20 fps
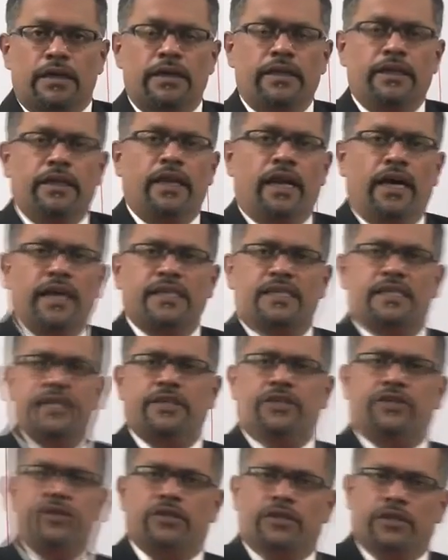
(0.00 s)
In the last
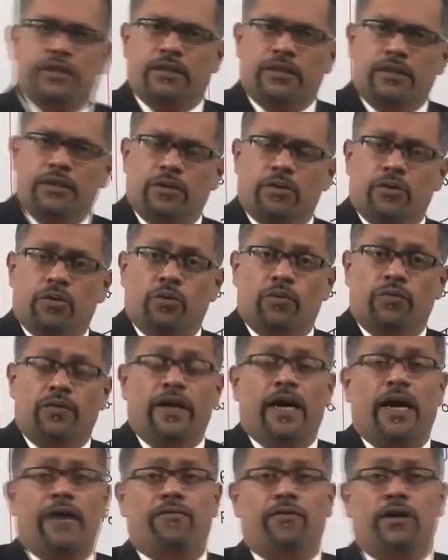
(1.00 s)
session,
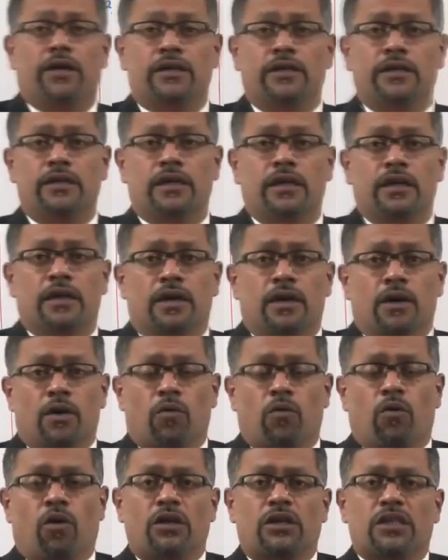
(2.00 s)
we have learned
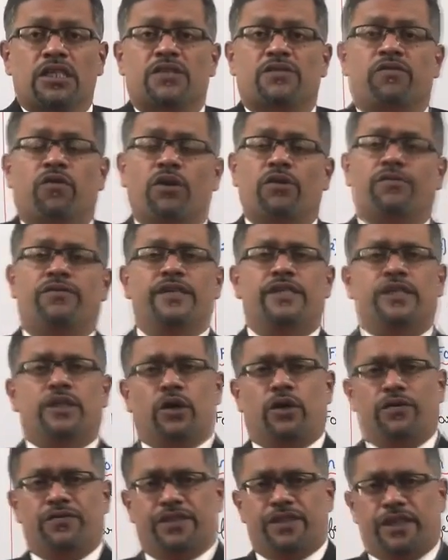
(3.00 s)
what is
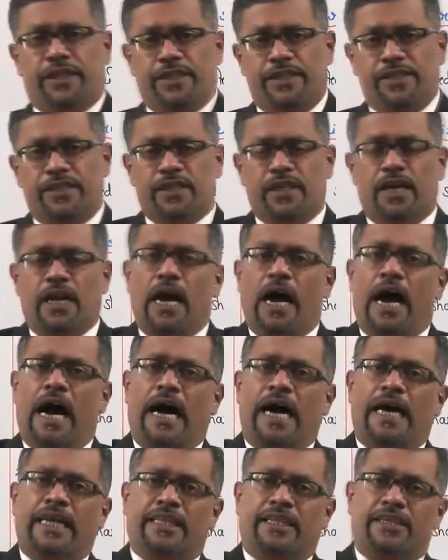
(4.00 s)
forfeiture of shares
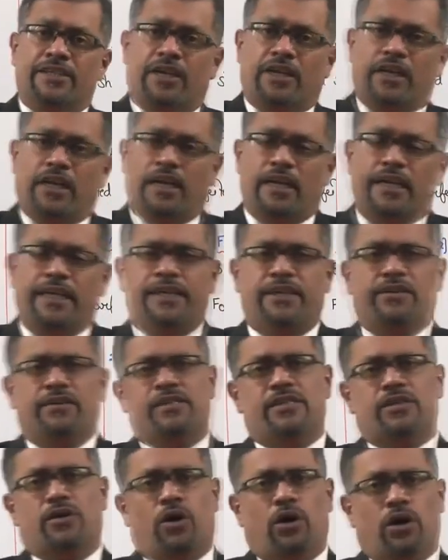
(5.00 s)
and the journal
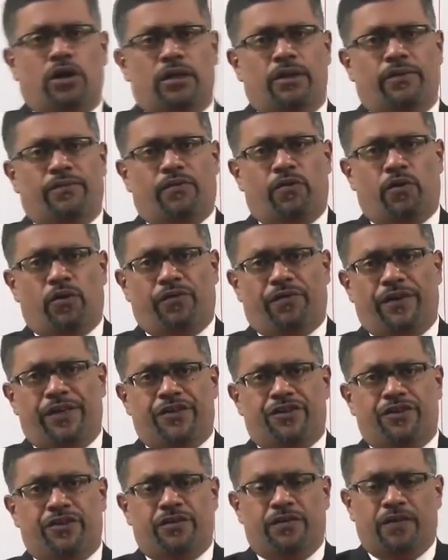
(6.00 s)
entries on
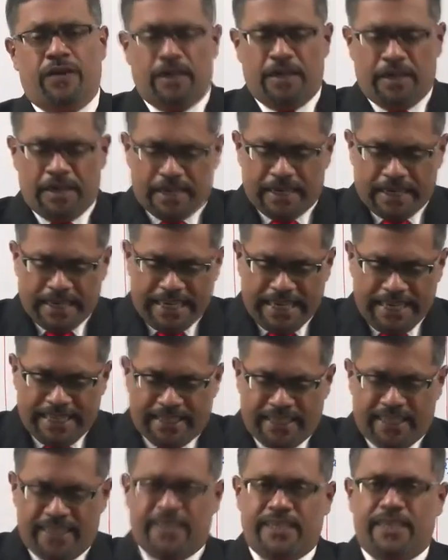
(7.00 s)
forfeiture.
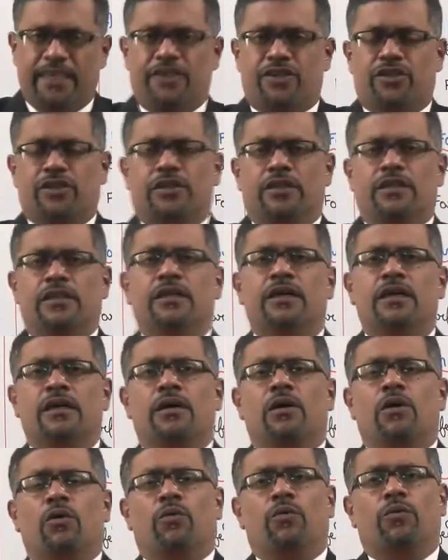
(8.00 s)
In this session,
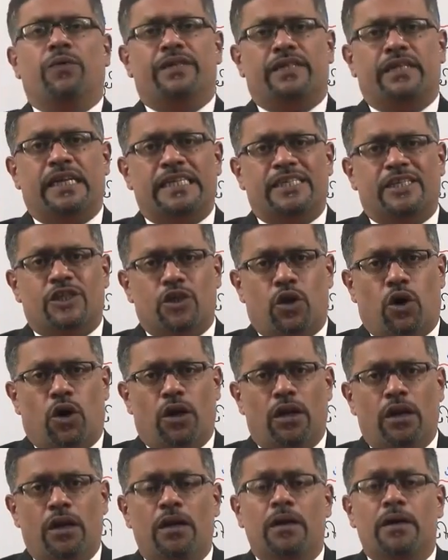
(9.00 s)
we shall
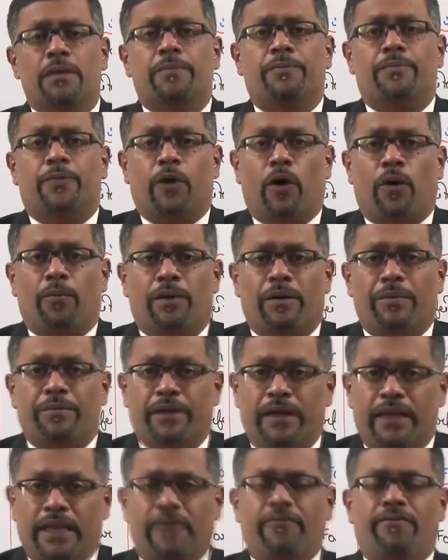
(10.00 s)
solve
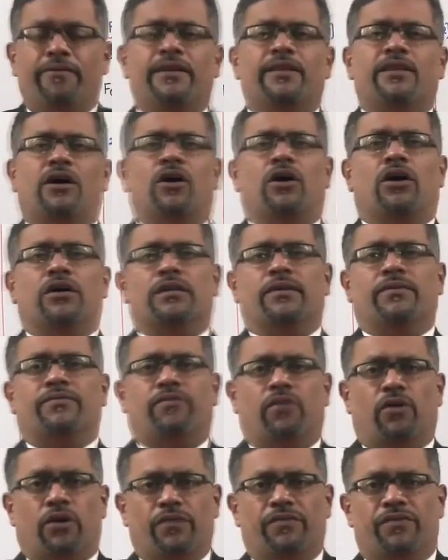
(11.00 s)
problem 11 on
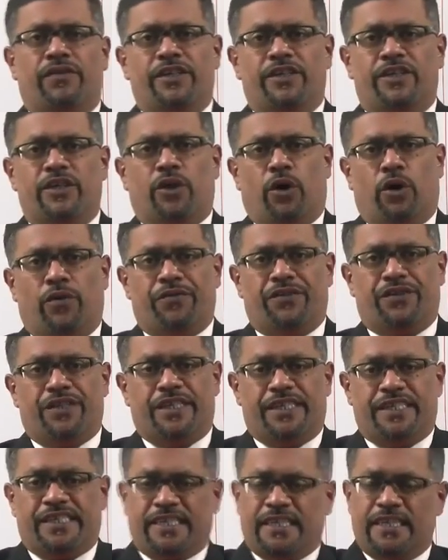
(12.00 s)
forfeiture of
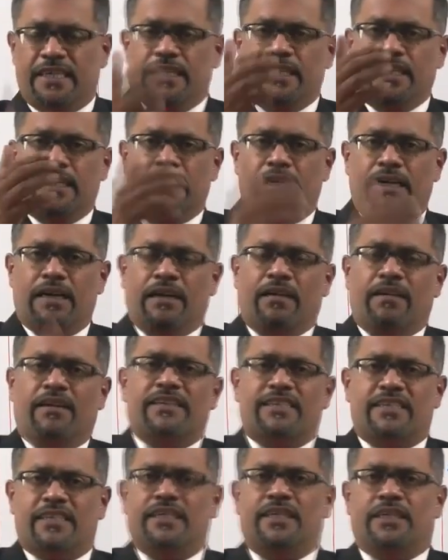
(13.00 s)
shares.
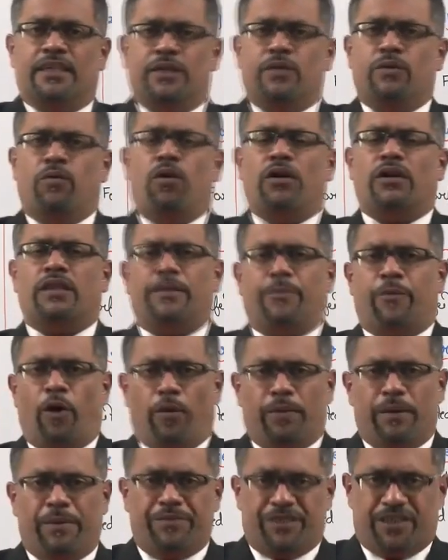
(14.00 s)
Let's see what the
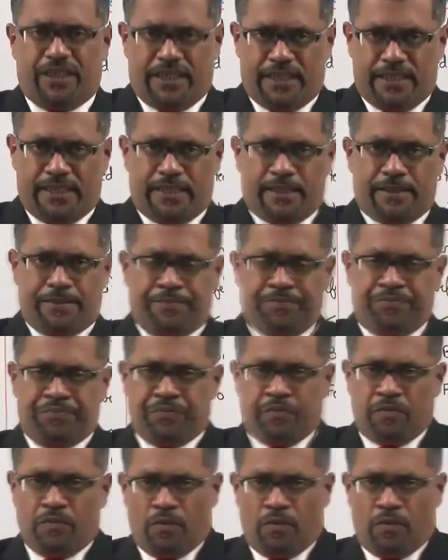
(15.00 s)
problem says.